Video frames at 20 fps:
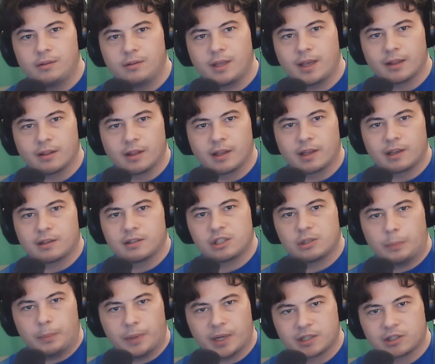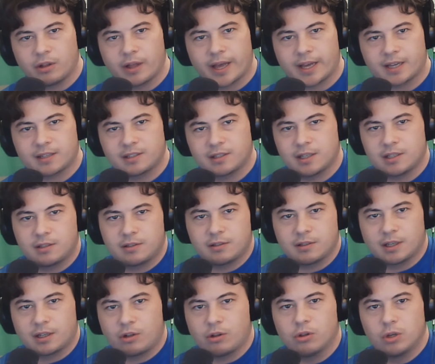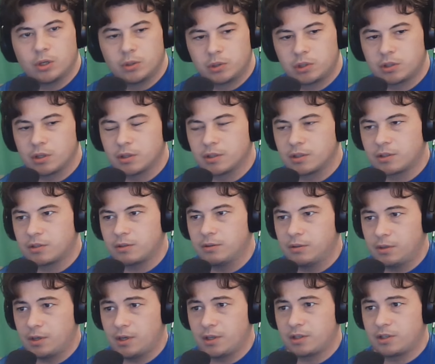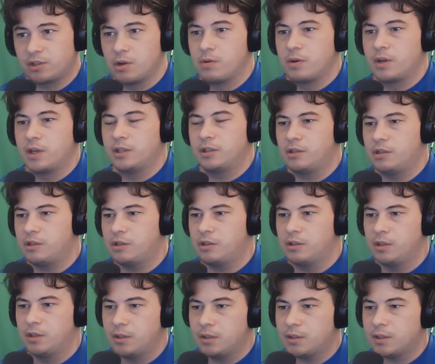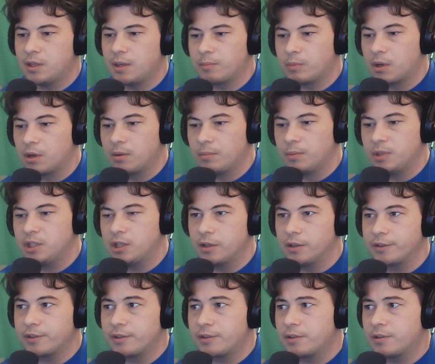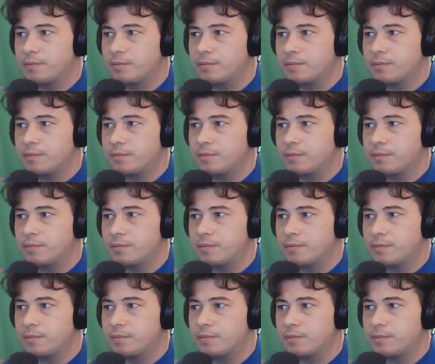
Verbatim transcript: get, like, special access, like, close to the uh, Stonehenge, I'm going to be jealous.